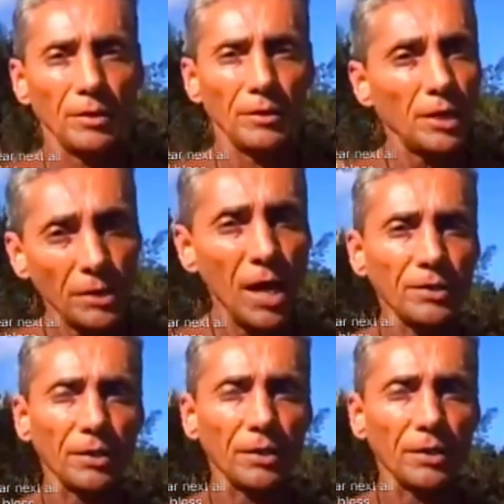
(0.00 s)
You got
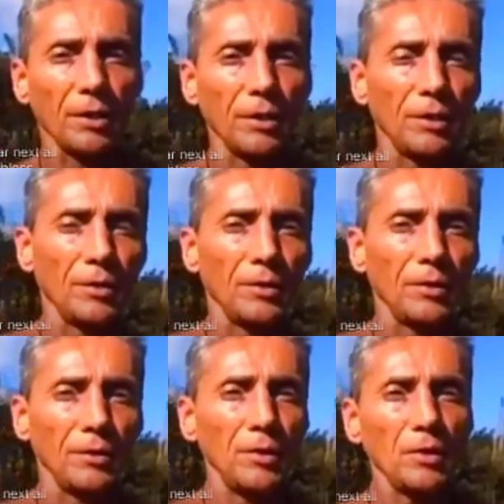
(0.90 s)
toxic.
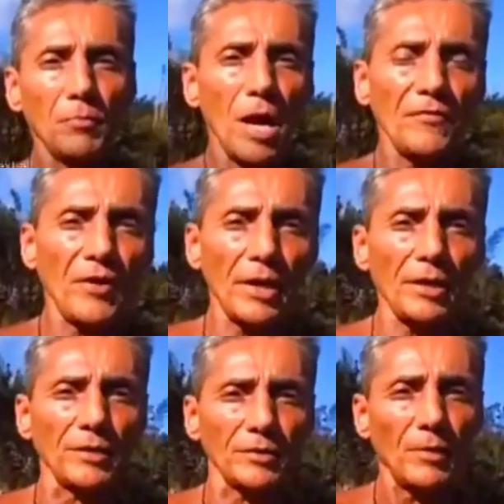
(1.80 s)
You think body
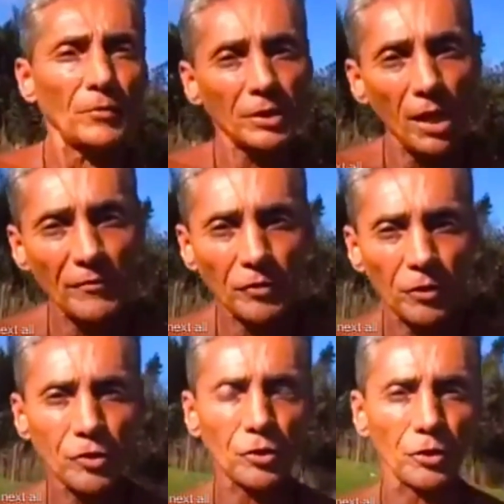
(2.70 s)
fat is? Remember, it's a live
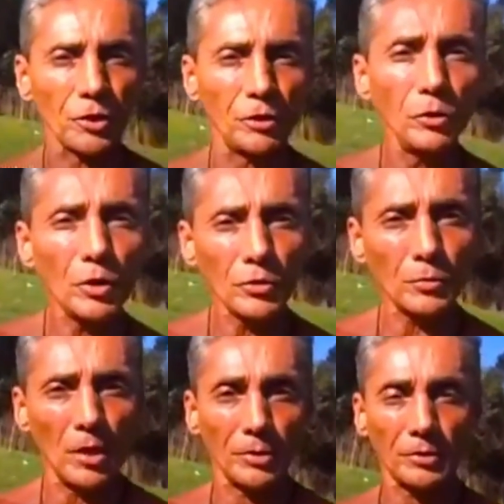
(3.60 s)
creature,
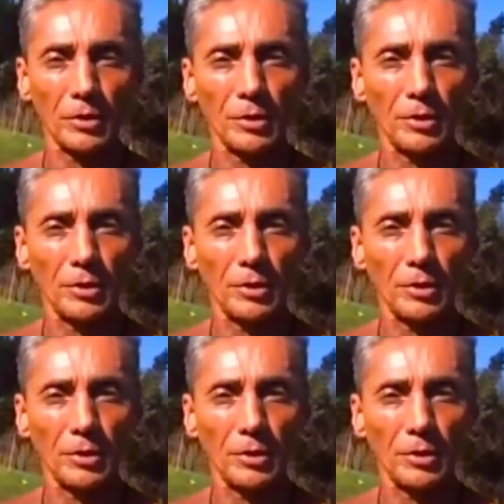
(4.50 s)
glucose monster.